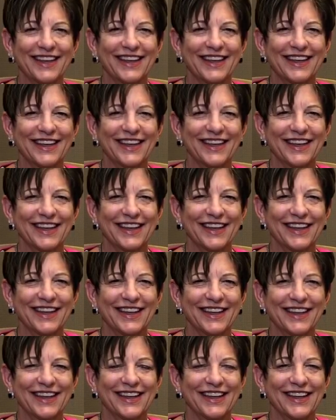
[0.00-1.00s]

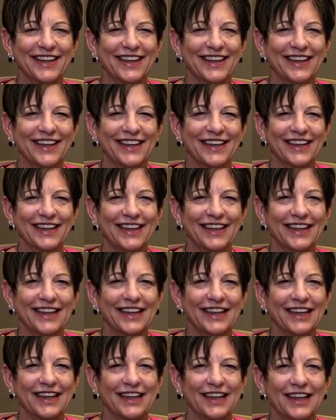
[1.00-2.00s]

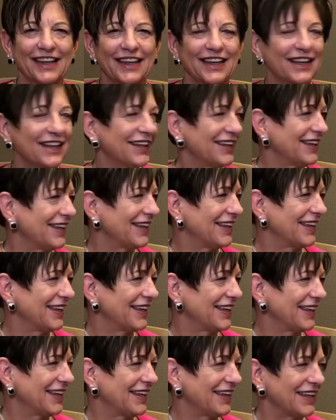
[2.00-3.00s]

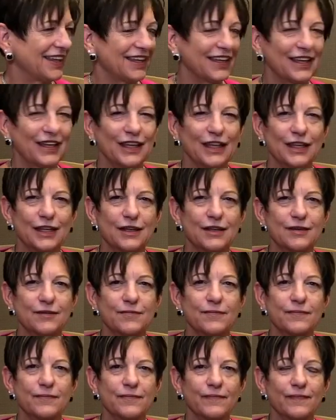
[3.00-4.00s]

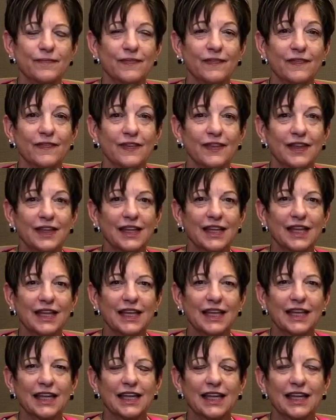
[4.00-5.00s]

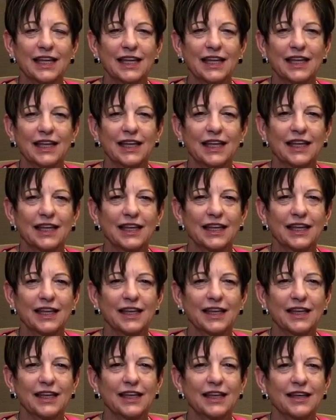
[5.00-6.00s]

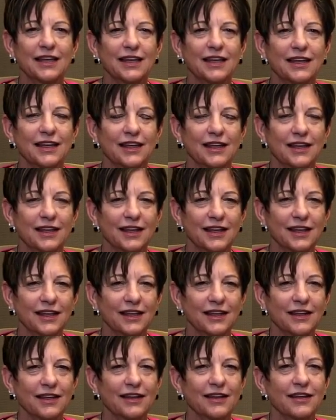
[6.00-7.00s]

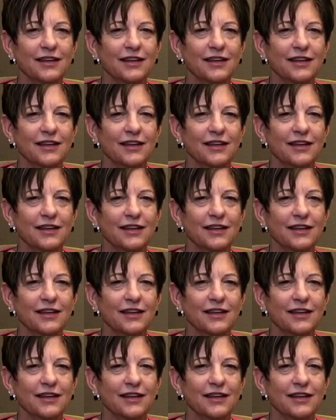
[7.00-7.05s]
(not speaking)